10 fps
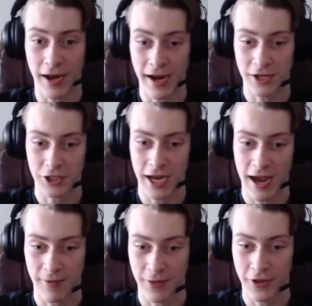actually
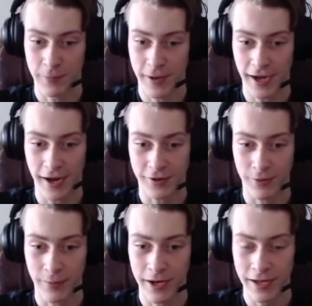have on this pickaxe
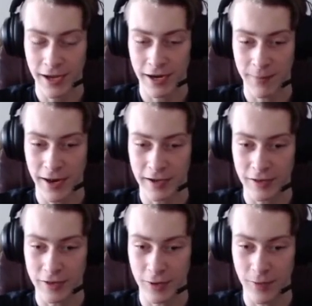already, and it makes
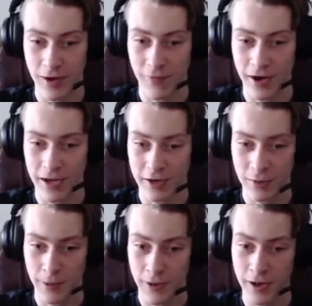it so whenever I get
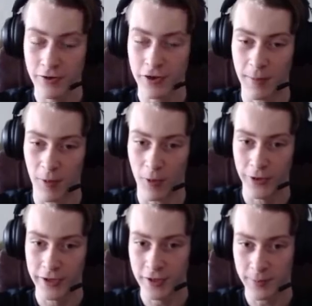experience and I'm
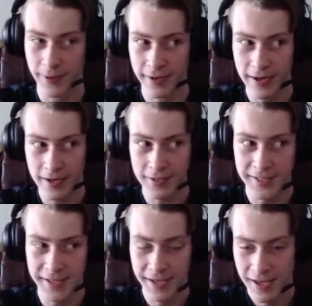holding this
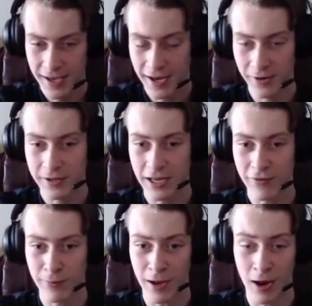pickaxe, it'll
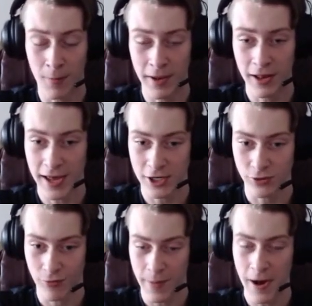
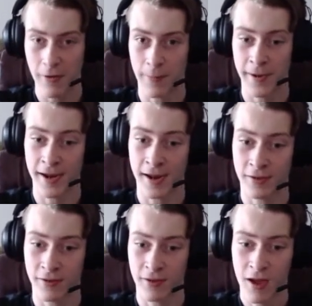actually repair the
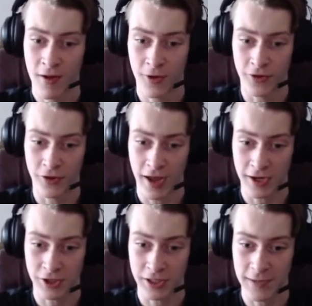pickaxe versus
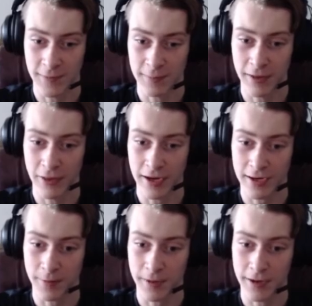actually giving me the
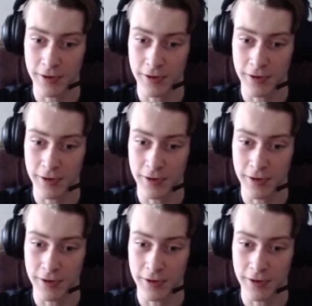XP,